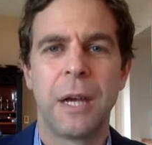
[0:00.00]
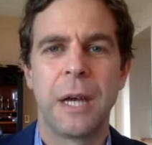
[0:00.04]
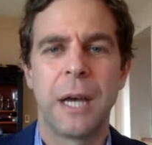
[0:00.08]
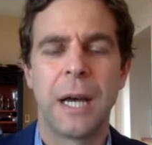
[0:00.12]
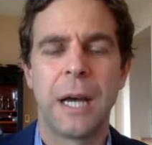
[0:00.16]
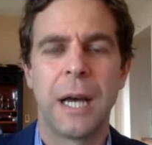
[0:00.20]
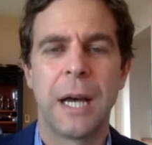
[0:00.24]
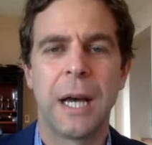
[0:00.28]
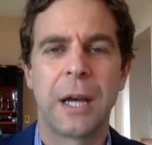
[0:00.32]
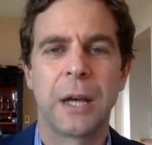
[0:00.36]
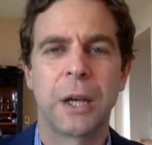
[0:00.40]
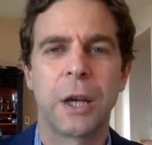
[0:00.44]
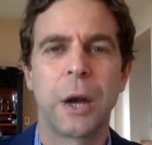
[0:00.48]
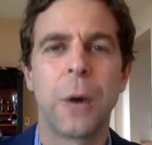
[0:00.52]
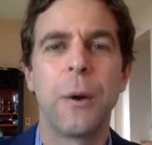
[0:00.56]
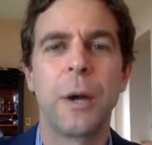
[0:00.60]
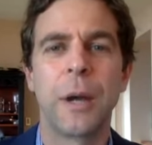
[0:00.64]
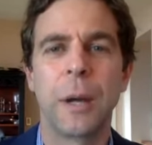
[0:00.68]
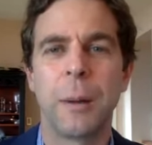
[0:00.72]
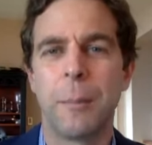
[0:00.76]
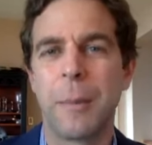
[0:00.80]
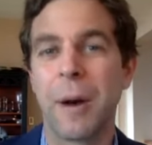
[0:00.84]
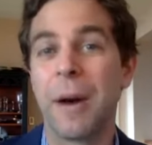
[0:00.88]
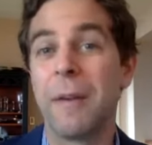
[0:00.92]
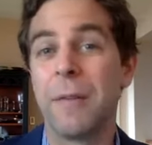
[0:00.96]
uh,
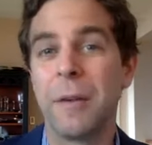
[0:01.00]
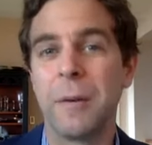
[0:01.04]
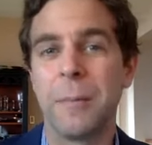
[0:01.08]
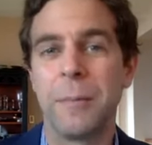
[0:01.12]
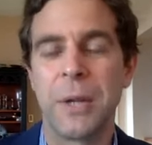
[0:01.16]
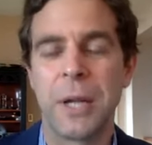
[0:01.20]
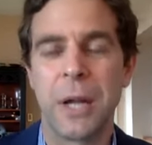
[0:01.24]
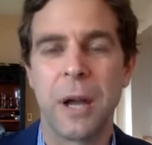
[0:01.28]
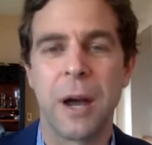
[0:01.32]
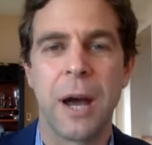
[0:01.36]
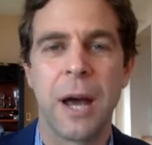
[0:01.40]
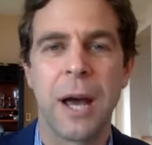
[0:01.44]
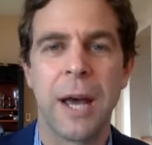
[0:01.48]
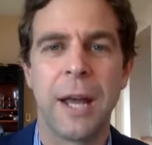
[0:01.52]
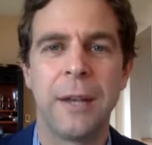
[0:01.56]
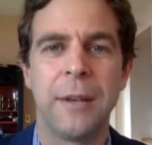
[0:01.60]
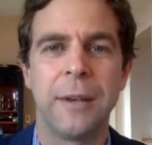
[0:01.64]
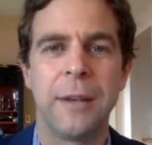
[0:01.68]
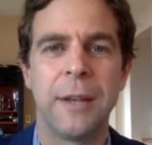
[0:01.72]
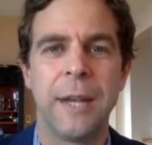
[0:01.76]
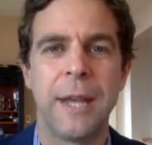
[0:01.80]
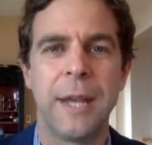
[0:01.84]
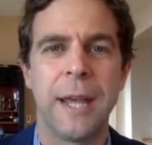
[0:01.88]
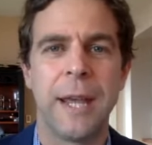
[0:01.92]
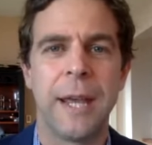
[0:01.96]
going above and
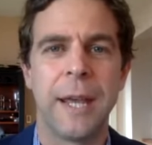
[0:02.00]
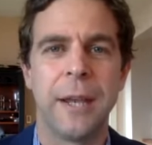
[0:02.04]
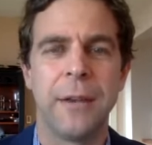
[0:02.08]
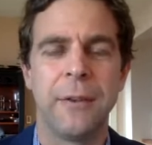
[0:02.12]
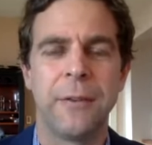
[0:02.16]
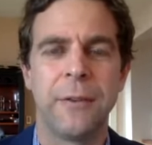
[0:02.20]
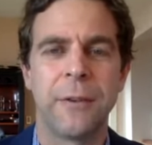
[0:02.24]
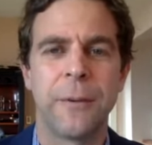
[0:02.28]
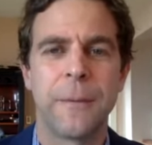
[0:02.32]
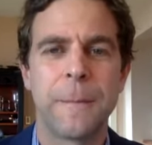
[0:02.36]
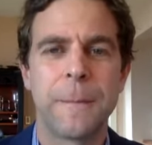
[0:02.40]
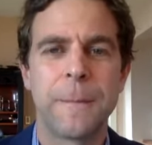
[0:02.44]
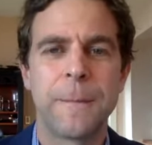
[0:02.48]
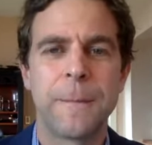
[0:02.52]
beyond. And